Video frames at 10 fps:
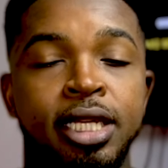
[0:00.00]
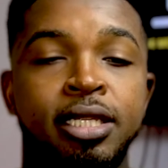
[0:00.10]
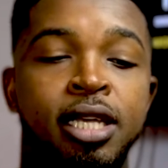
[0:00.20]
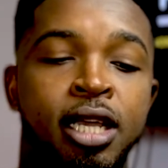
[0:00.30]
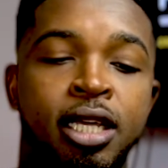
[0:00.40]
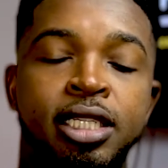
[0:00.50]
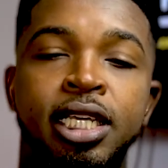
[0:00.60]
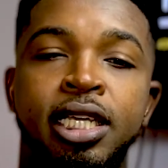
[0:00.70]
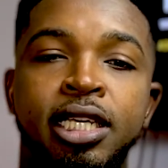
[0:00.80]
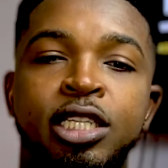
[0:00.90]
in,
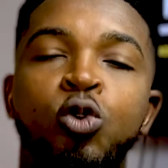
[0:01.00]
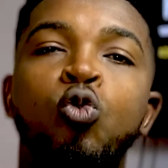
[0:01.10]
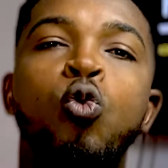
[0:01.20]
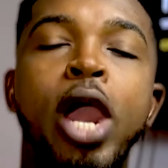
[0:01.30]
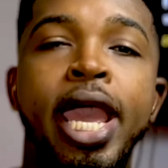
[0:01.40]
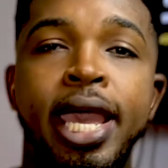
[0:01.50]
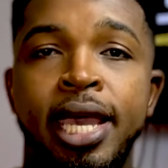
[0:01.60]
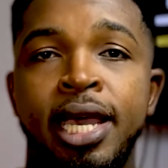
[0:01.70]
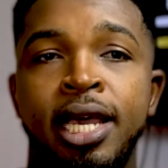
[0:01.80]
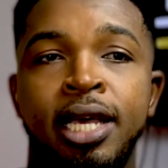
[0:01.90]
the
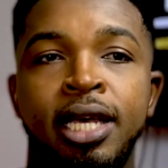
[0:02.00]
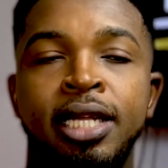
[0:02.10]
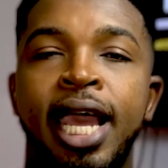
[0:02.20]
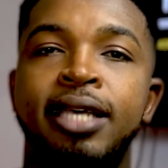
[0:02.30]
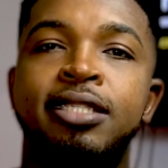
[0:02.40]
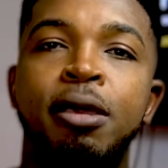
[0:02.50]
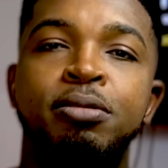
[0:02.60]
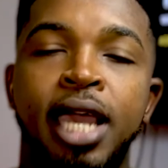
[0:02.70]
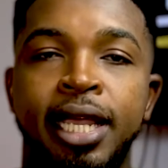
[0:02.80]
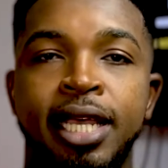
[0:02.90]
way they accept
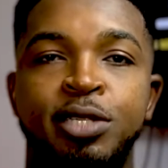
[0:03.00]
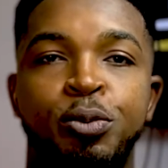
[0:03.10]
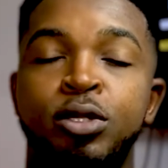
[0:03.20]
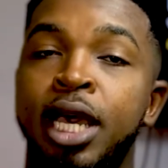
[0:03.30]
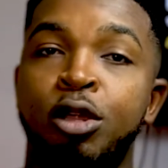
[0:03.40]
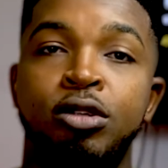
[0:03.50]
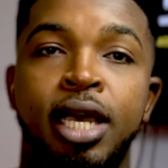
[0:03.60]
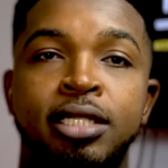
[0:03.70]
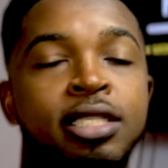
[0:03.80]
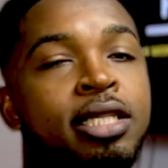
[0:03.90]
their guest posts and all
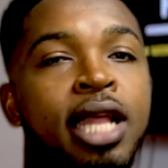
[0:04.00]
that.